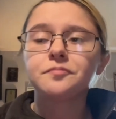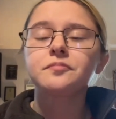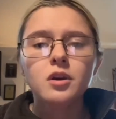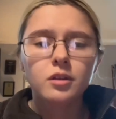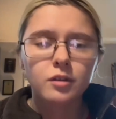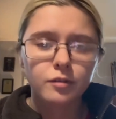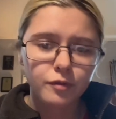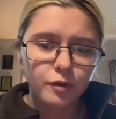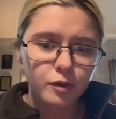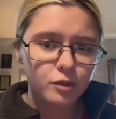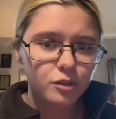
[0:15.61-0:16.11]

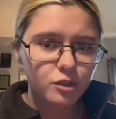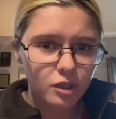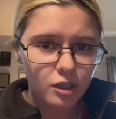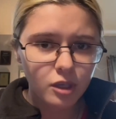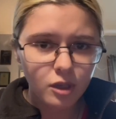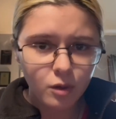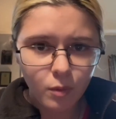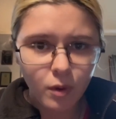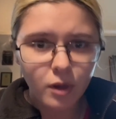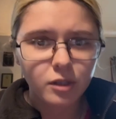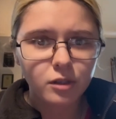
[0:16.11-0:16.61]
The first thing
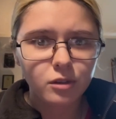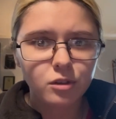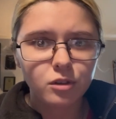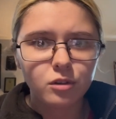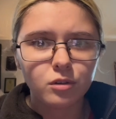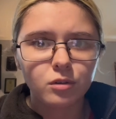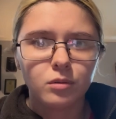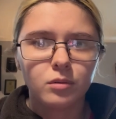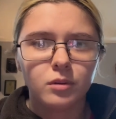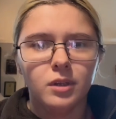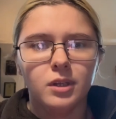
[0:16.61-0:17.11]
you want to
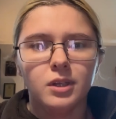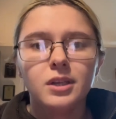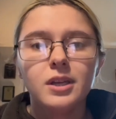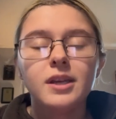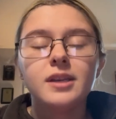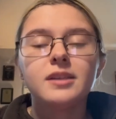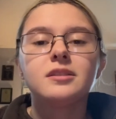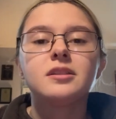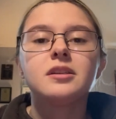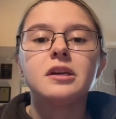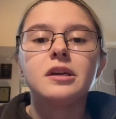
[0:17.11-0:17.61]
do
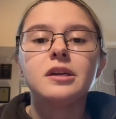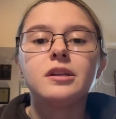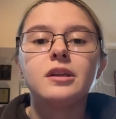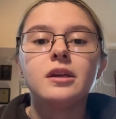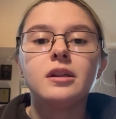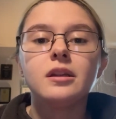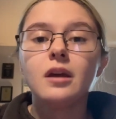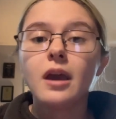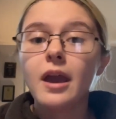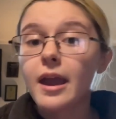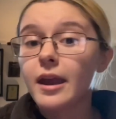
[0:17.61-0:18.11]
is get
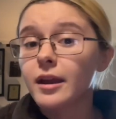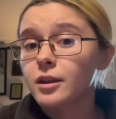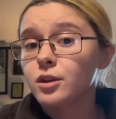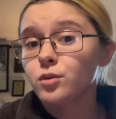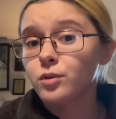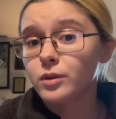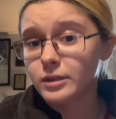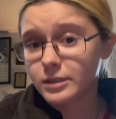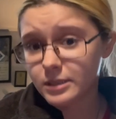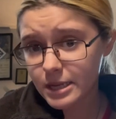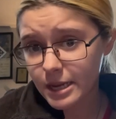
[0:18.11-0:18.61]
an
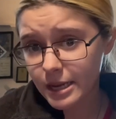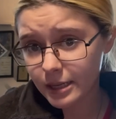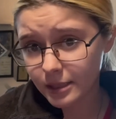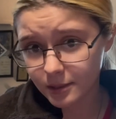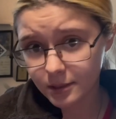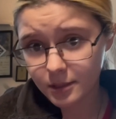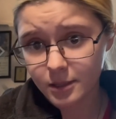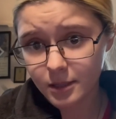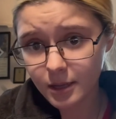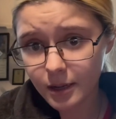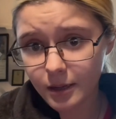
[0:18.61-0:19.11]
accurate tank
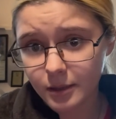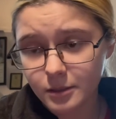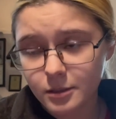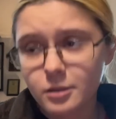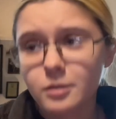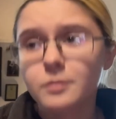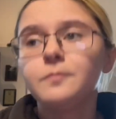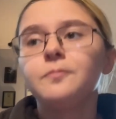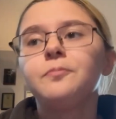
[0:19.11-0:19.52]
size.